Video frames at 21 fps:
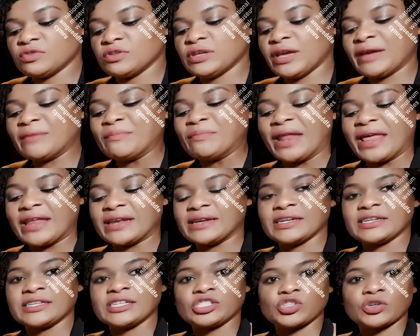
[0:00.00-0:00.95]
Yeah, I
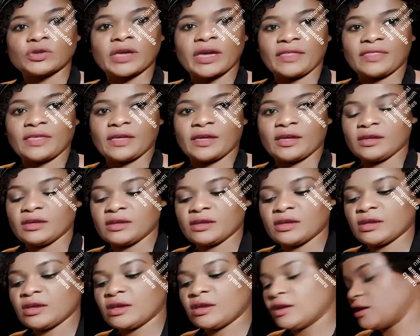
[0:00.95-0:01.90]
blended it together,
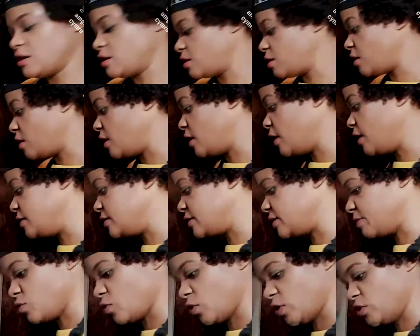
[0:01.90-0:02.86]
and
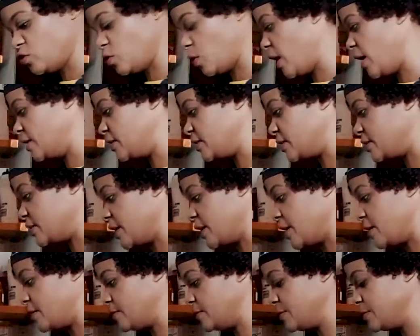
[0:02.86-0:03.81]
I'm going to add it
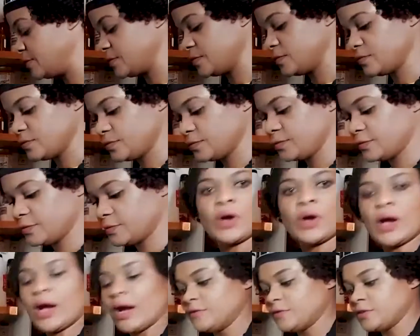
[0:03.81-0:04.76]
now.
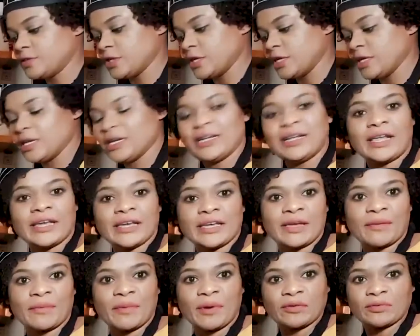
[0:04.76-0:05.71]
After
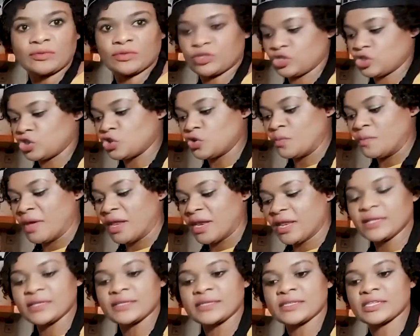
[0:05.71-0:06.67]
like about 2
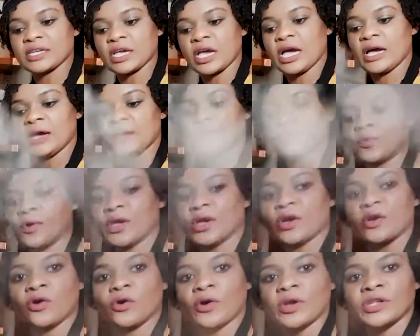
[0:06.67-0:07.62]
minutes, we're
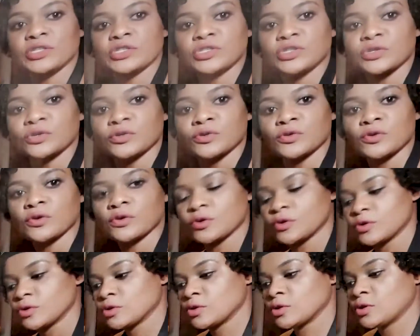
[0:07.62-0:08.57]
going to
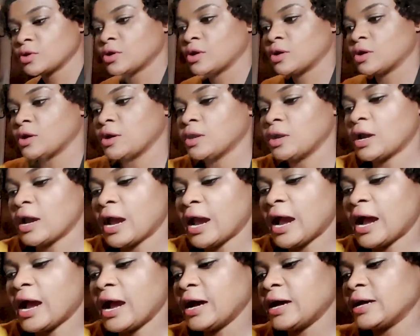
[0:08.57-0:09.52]

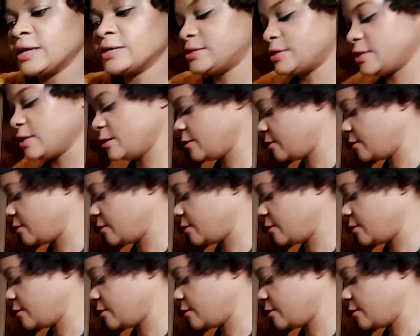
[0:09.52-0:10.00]
add